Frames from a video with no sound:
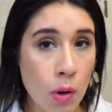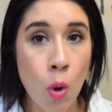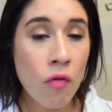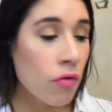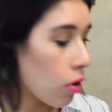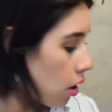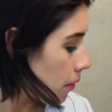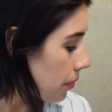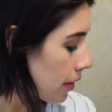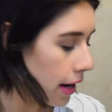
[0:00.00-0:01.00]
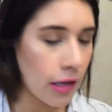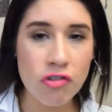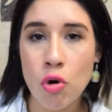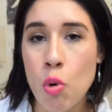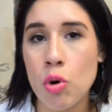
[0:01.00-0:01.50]
Overall, I
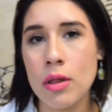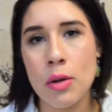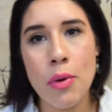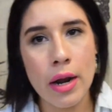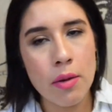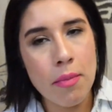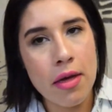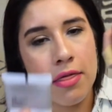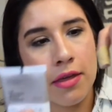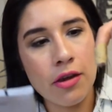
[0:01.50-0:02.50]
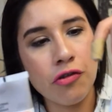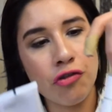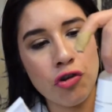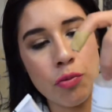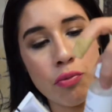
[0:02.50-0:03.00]
totally recommend these
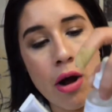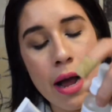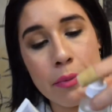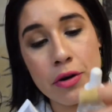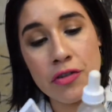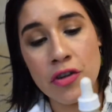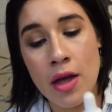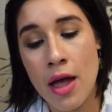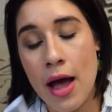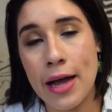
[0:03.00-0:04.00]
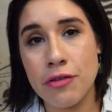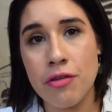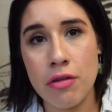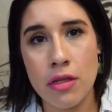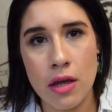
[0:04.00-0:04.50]
two primers. I
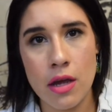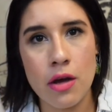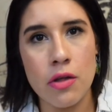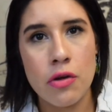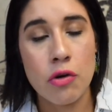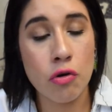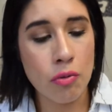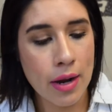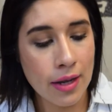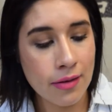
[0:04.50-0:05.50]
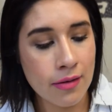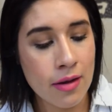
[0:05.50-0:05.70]
do think they're great.